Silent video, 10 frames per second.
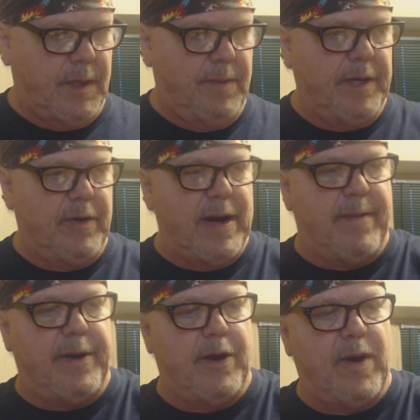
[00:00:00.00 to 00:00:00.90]
Let me
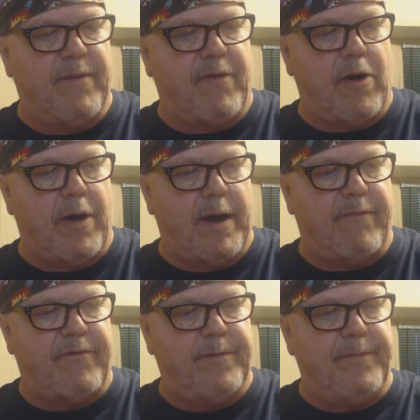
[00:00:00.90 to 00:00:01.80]
grab an
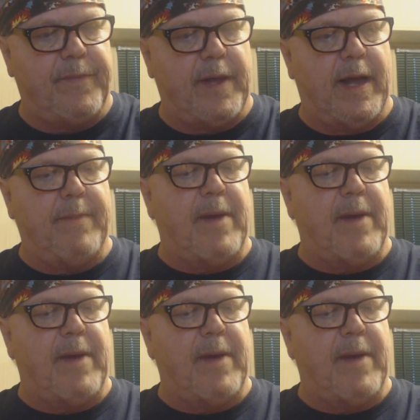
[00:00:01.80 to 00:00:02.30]
OFRF. I